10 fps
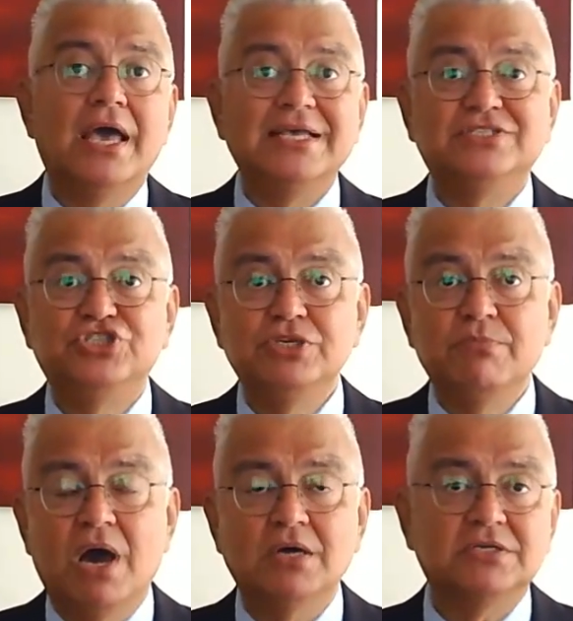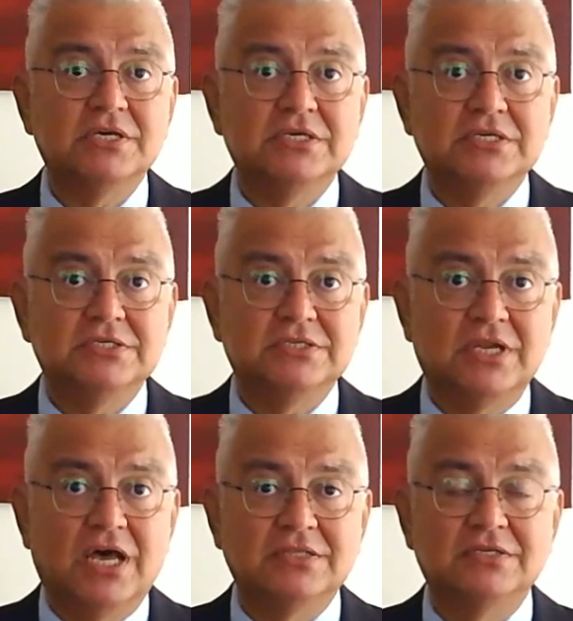SG Mart,
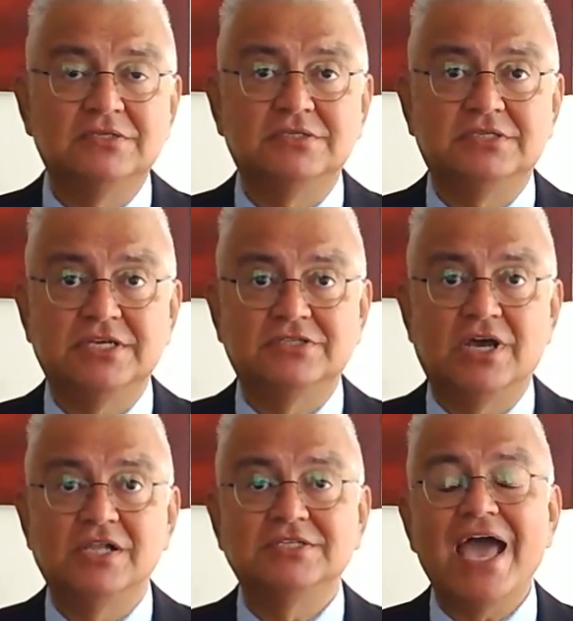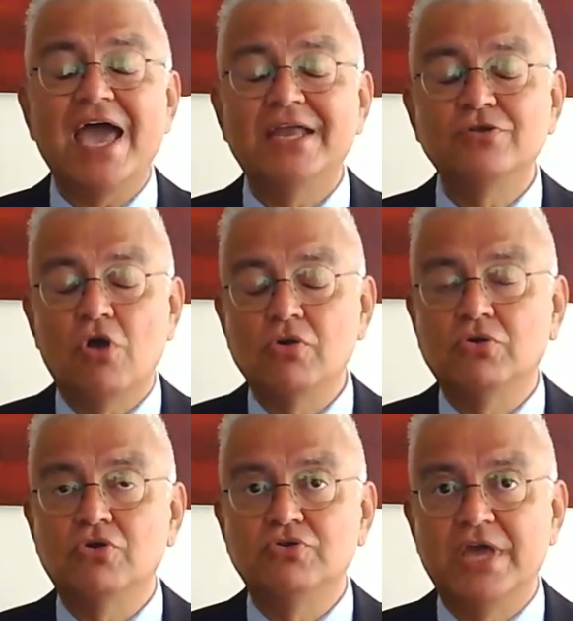Sanatan Textiles, and
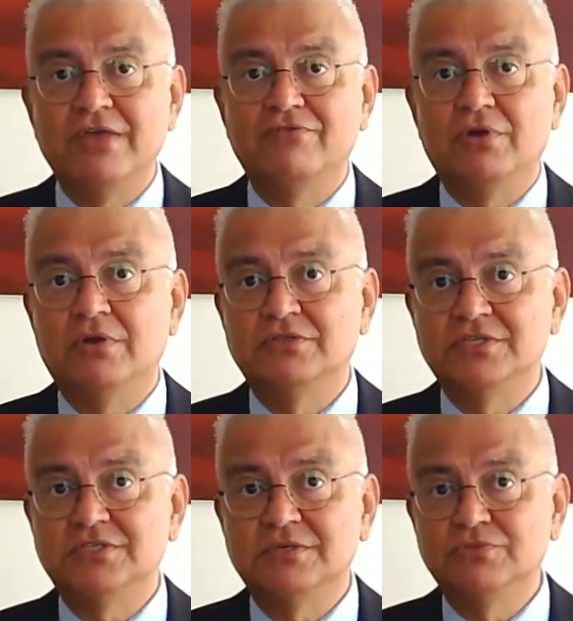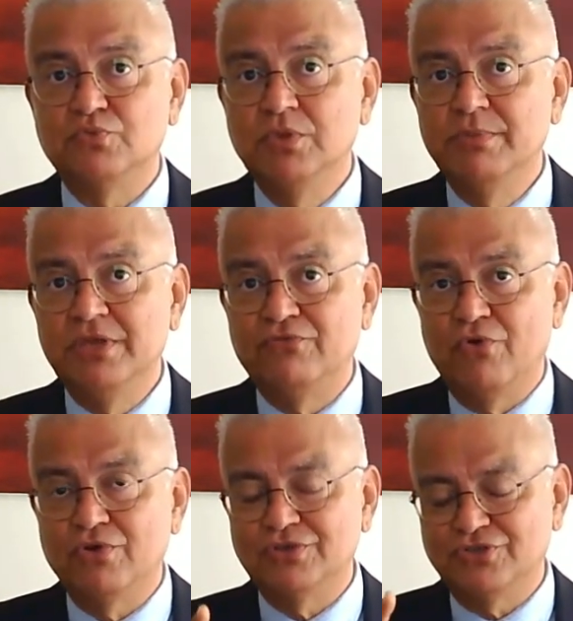Concord Environ Systems will be in
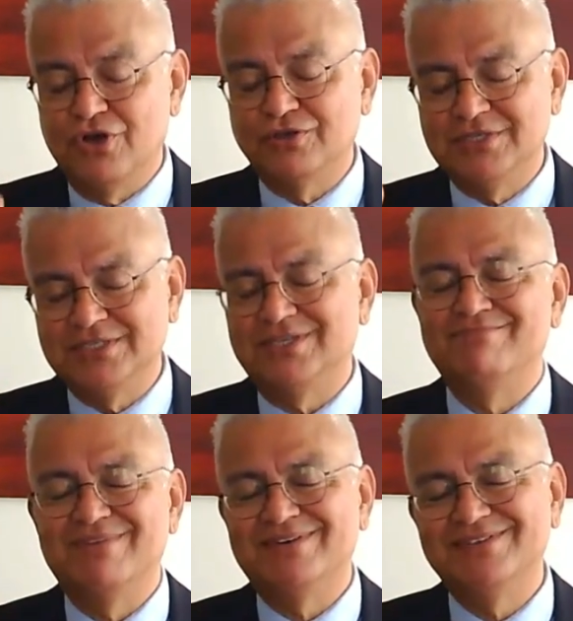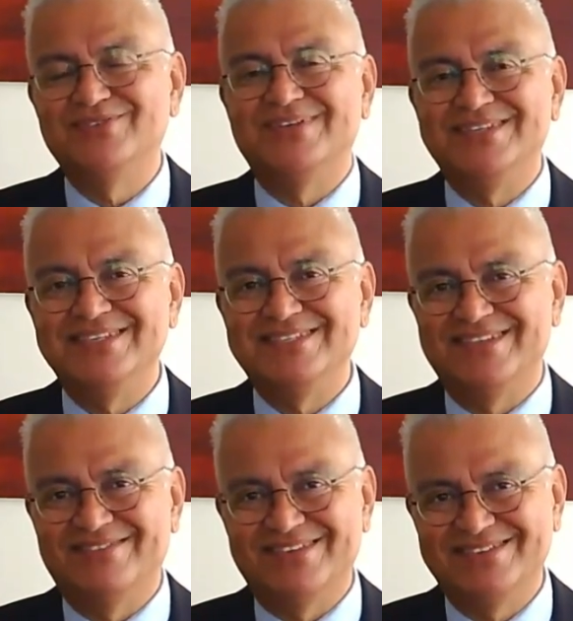focus on December
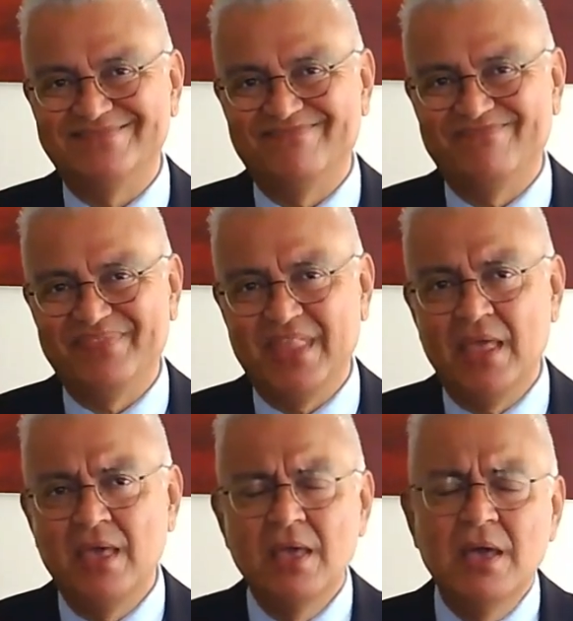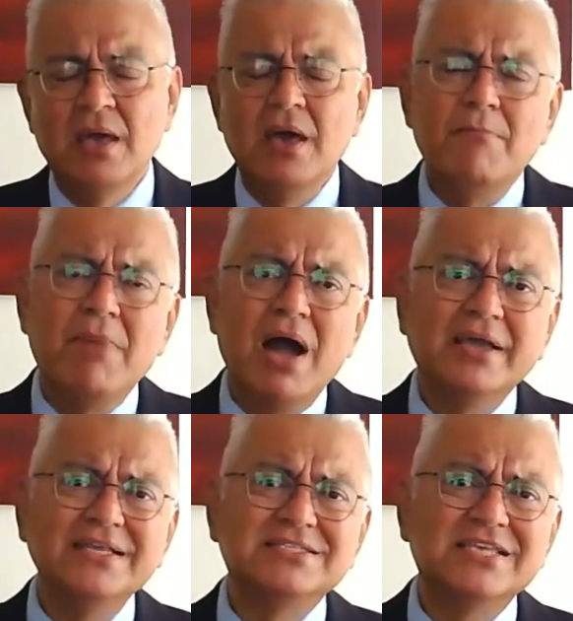27.
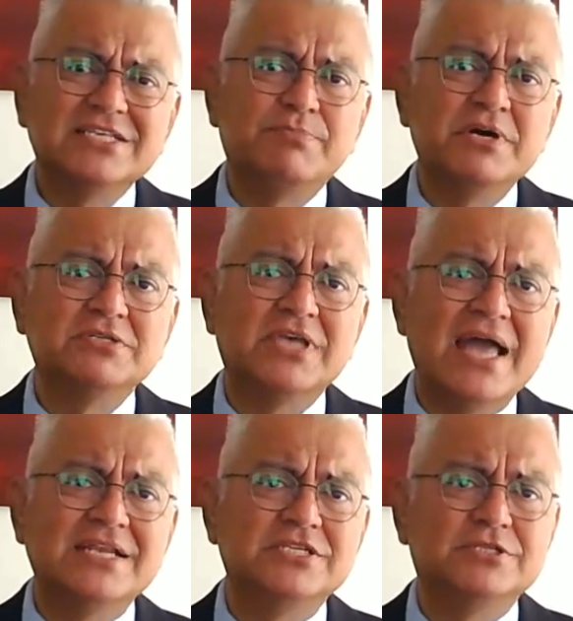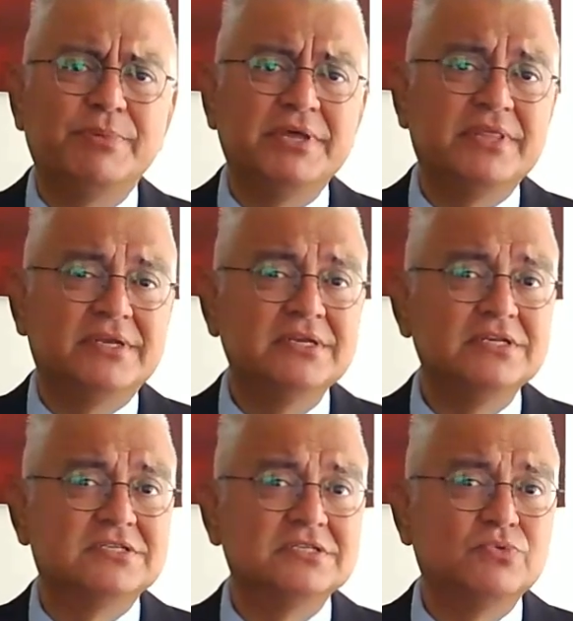Markets experts anticipate that
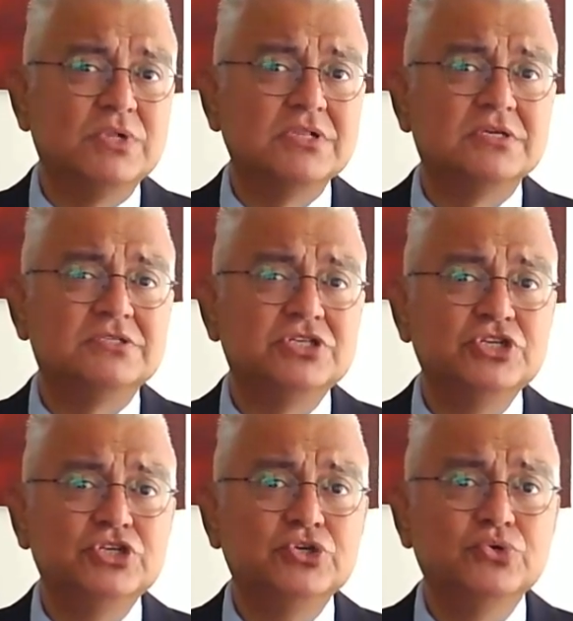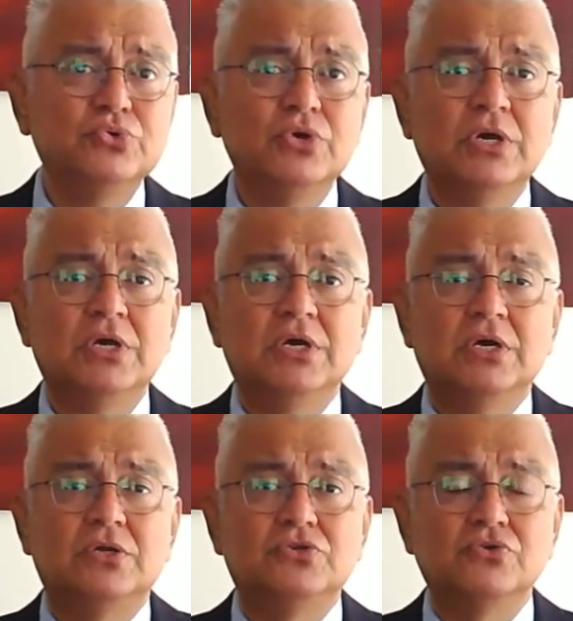indices will continue
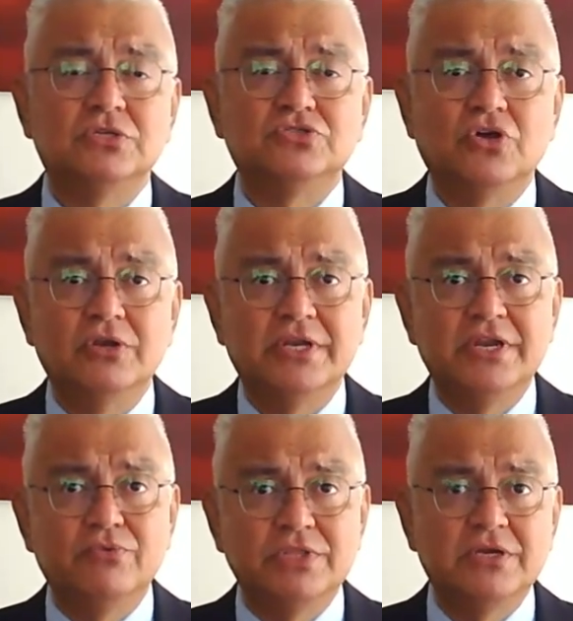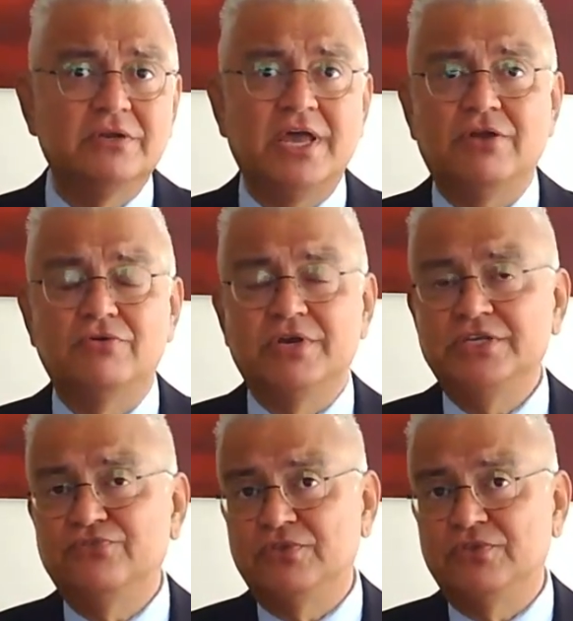to consolidate within a narrow range